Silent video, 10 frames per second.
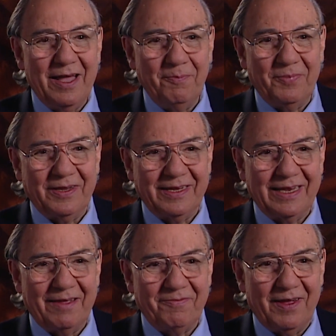up, and
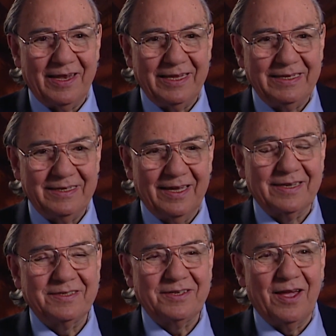then I finally
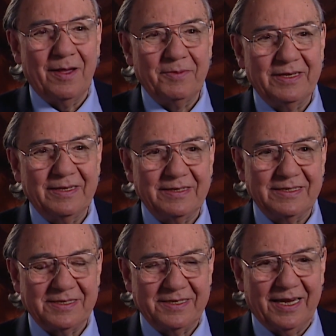got a job the,
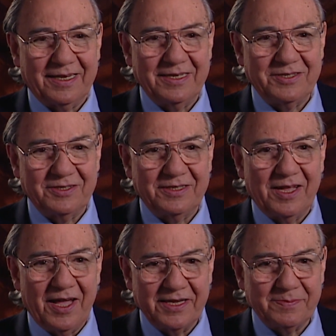as a technician in
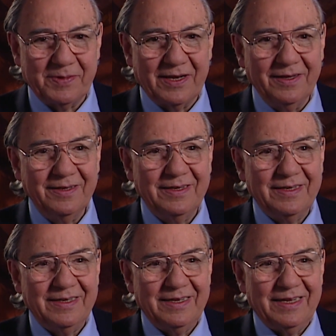the hospital.
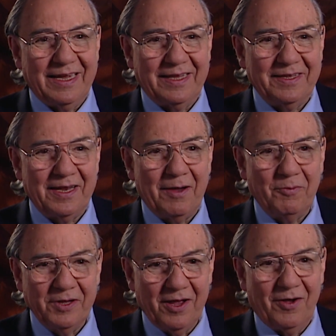And then I
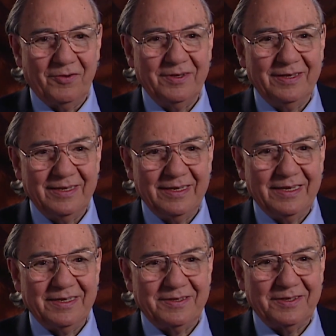went on
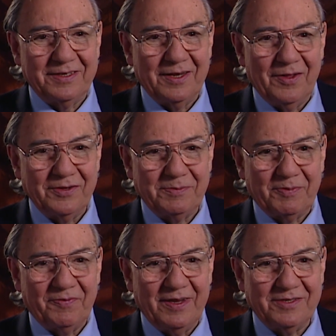to get all these
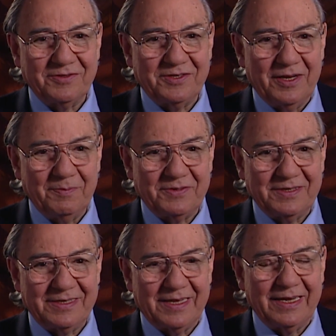
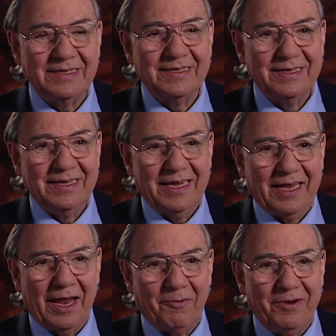professorships and things.
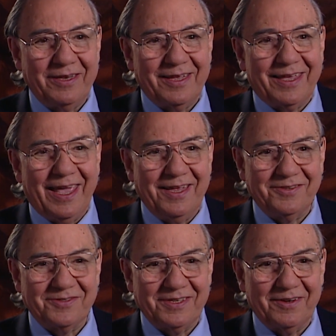And I ran the
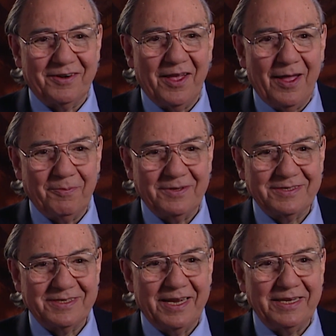cancer center at
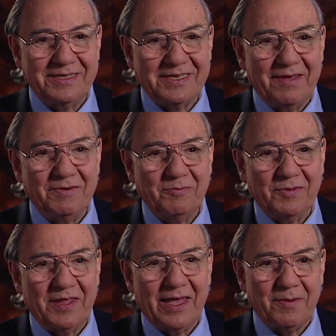Hopkins in 87
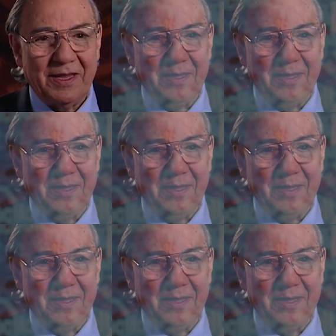without an